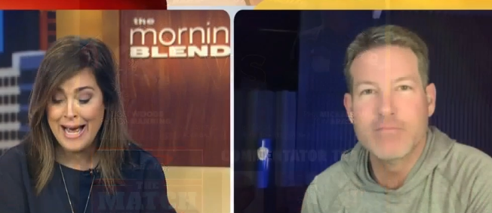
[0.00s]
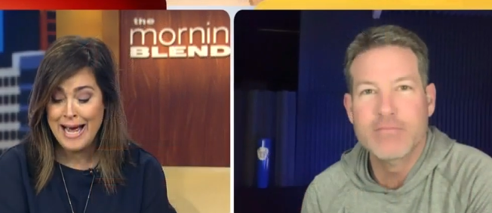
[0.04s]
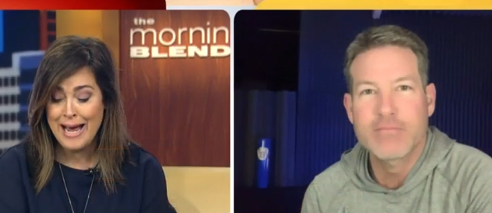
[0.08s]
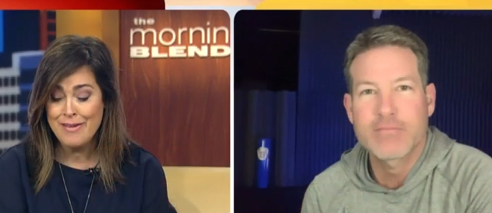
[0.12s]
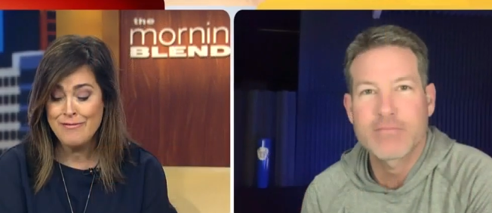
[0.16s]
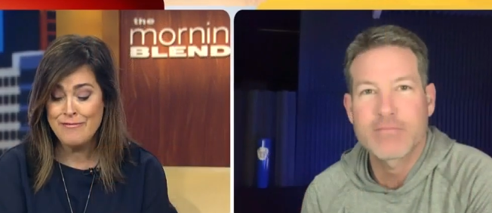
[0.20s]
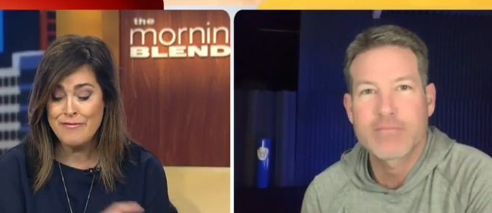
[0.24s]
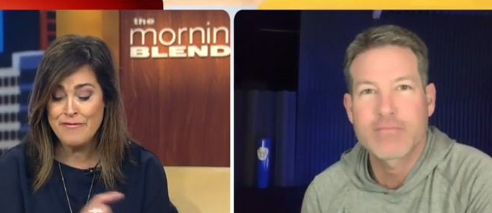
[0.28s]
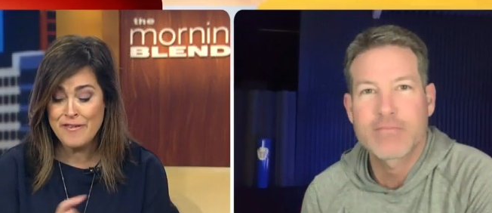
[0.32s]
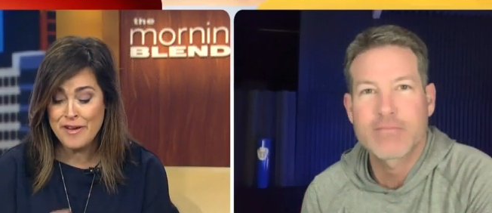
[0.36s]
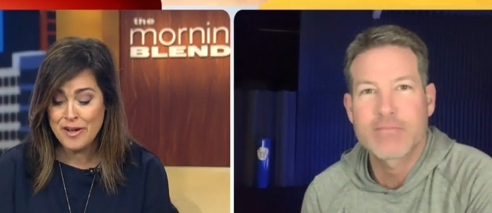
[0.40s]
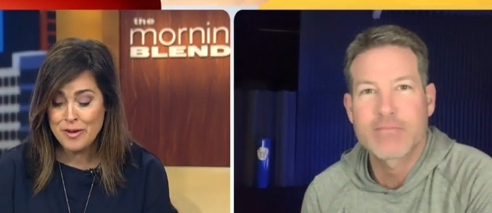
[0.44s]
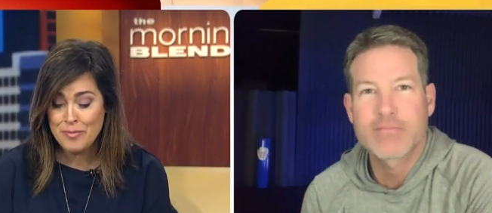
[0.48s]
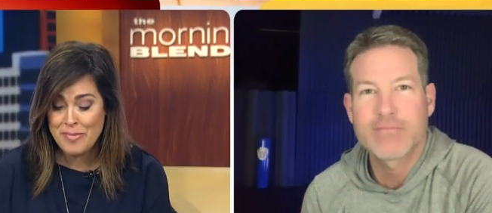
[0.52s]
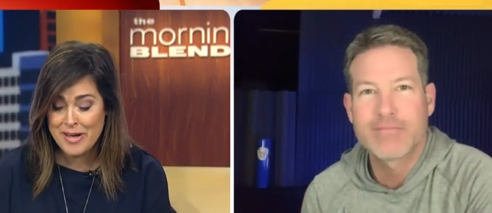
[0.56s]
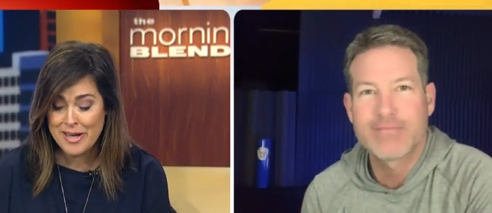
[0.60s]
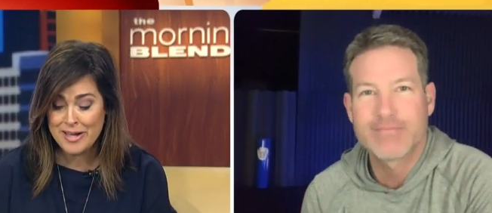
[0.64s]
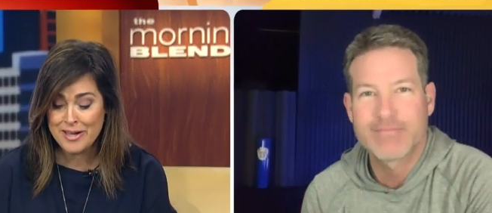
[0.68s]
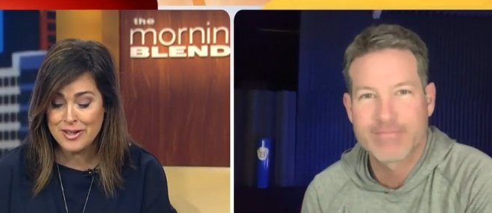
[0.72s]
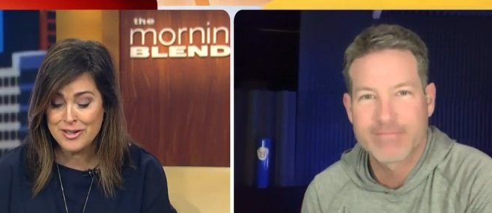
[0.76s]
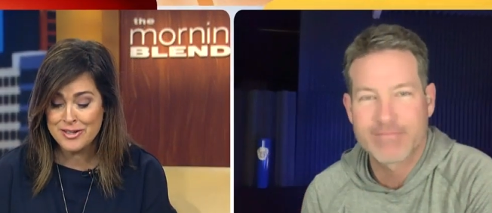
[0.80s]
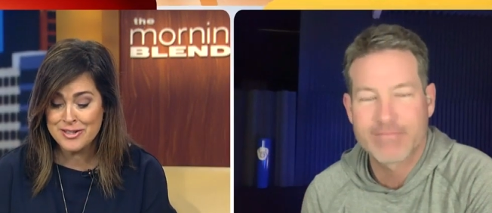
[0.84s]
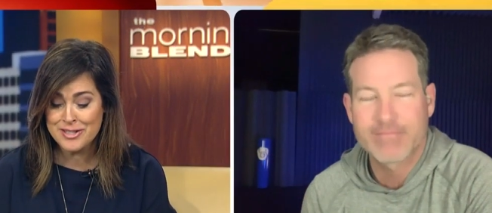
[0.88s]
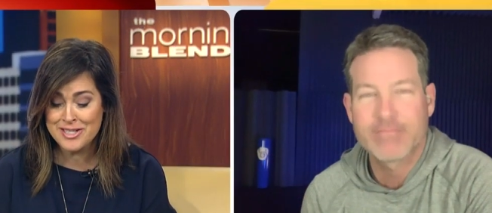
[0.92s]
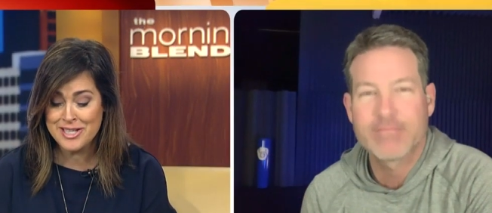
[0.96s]
Speaker 1: Phil mm-hmm.
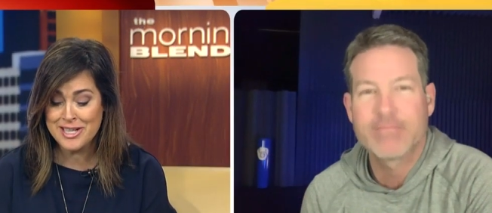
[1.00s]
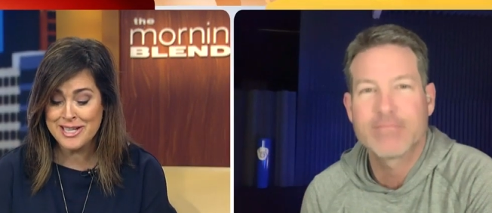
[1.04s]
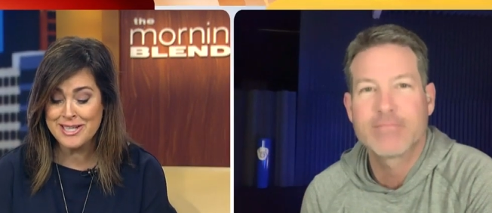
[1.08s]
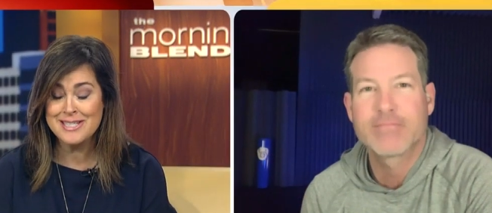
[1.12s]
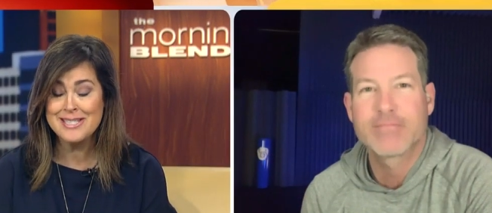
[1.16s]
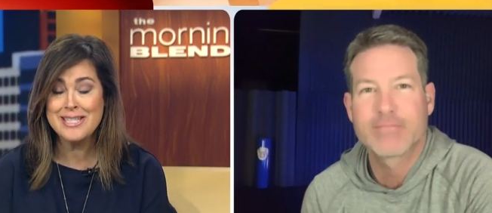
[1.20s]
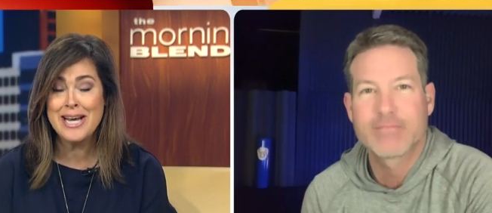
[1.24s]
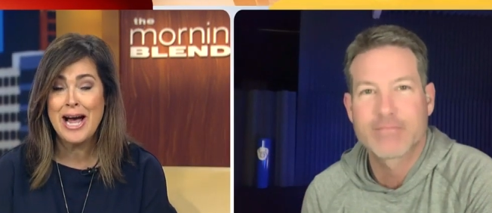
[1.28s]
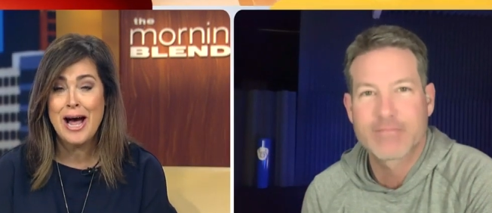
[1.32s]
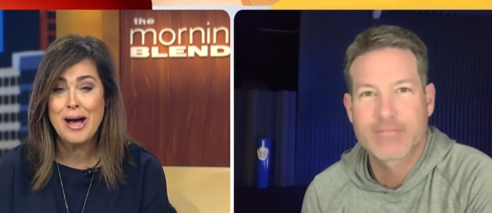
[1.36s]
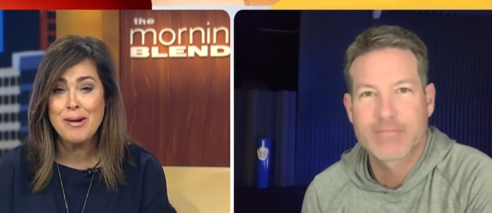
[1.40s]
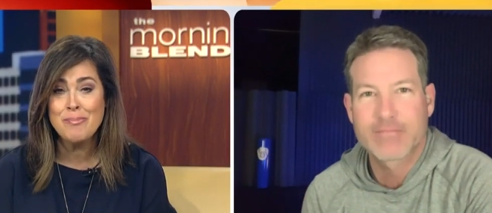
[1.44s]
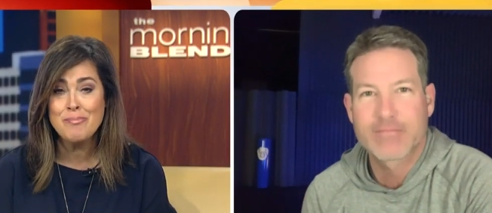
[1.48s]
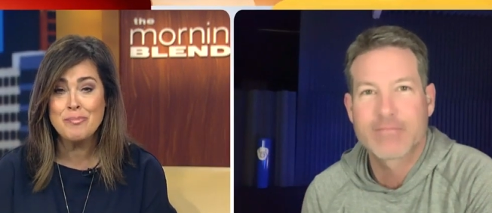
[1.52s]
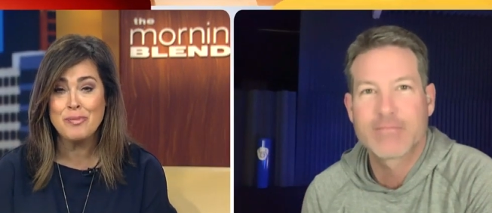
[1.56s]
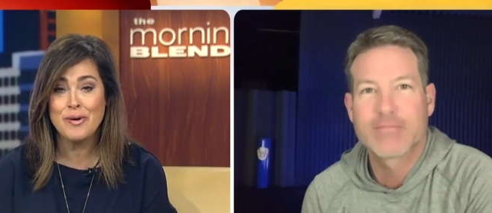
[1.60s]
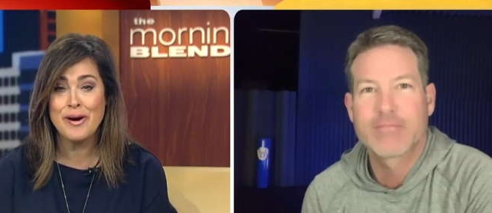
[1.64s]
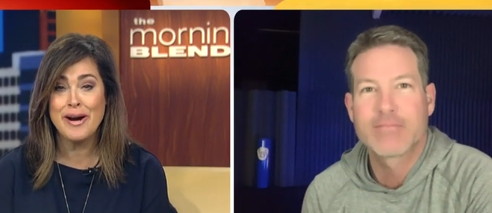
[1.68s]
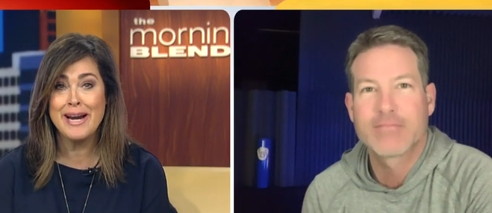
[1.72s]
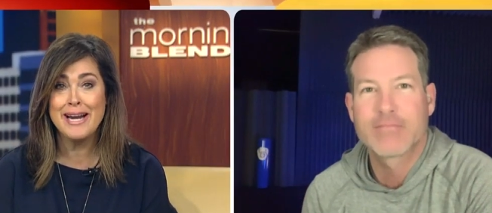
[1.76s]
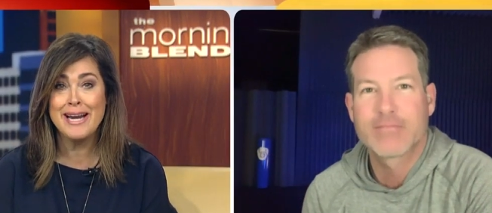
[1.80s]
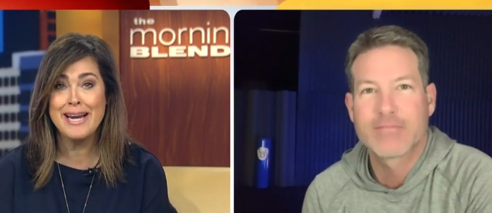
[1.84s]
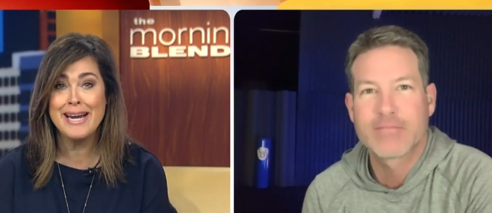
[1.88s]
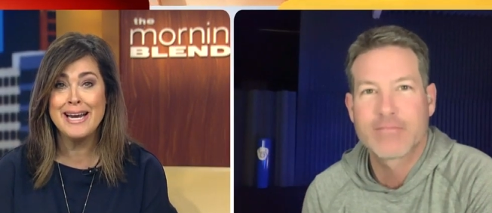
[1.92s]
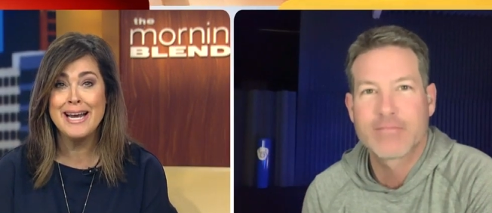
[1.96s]
Mickelson, mm -hmm. Tom
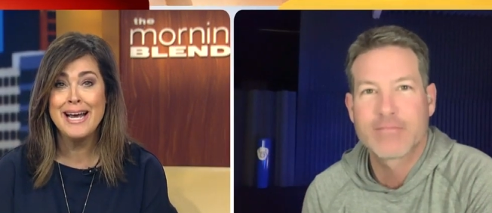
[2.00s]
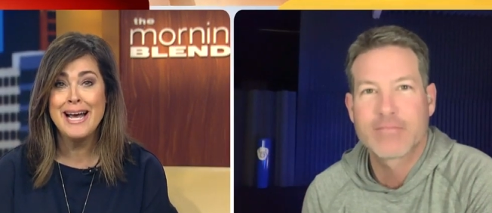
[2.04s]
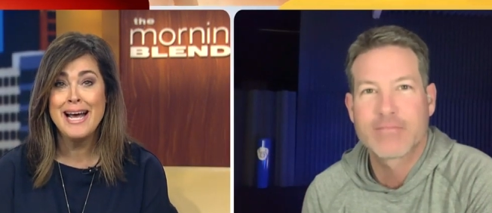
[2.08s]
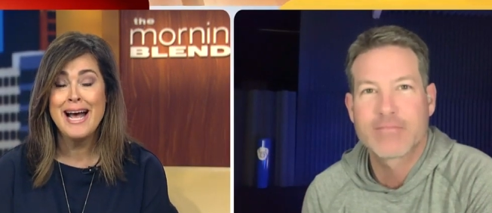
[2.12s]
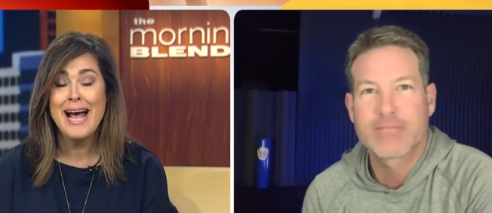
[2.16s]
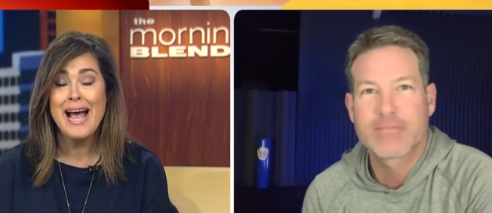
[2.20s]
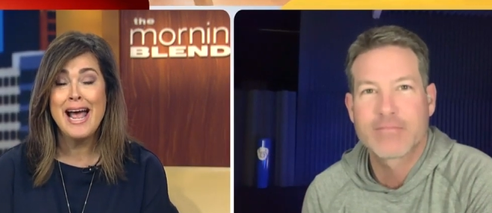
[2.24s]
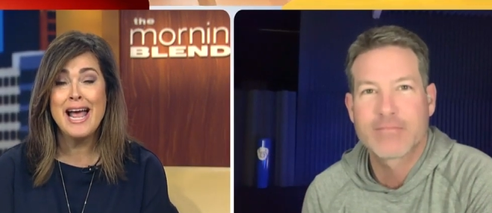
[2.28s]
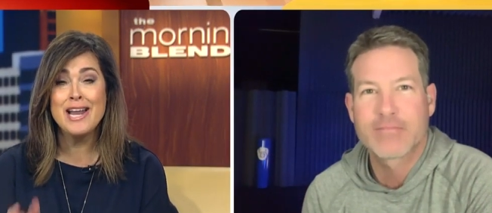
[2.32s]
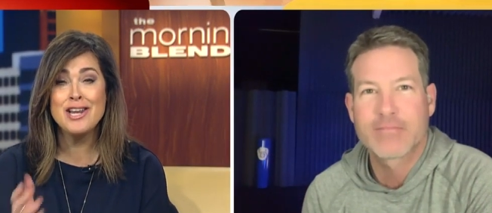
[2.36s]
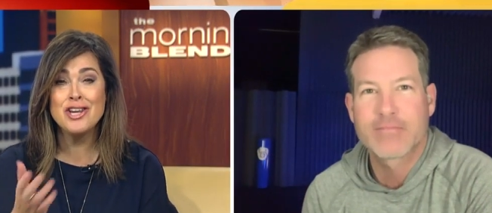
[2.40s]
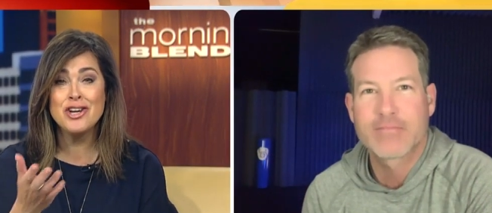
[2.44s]
Brady, and